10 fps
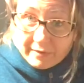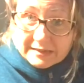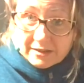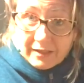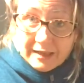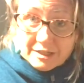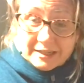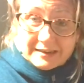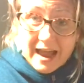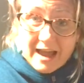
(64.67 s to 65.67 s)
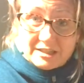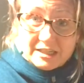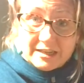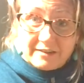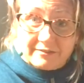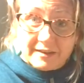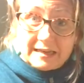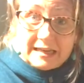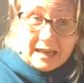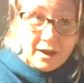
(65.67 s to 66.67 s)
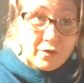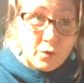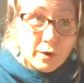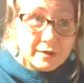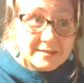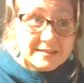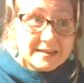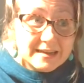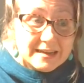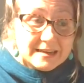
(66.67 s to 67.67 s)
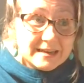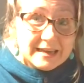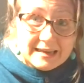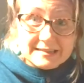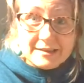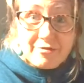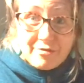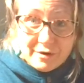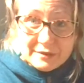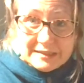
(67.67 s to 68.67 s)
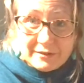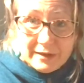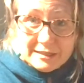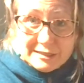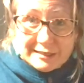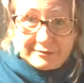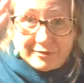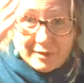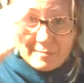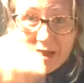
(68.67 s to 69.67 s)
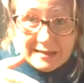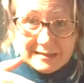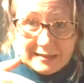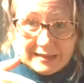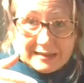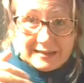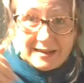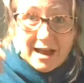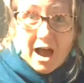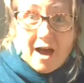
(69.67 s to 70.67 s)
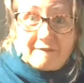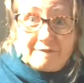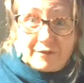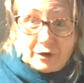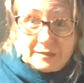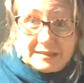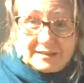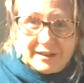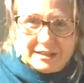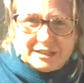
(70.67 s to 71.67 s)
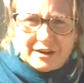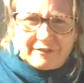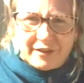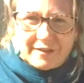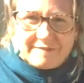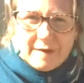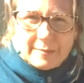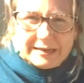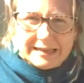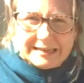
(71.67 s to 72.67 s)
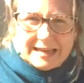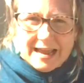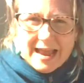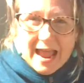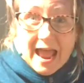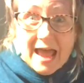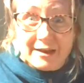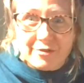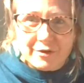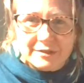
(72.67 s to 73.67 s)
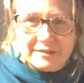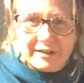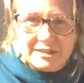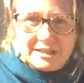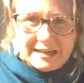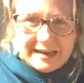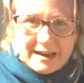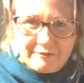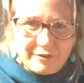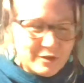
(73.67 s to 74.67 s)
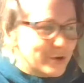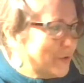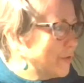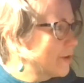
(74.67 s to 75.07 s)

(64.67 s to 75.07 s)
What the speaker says: declension adjective. In other words, it's a 3rd declension for the masculine, a 1st declension for the feminine, and a 3rd declension again for the neuter.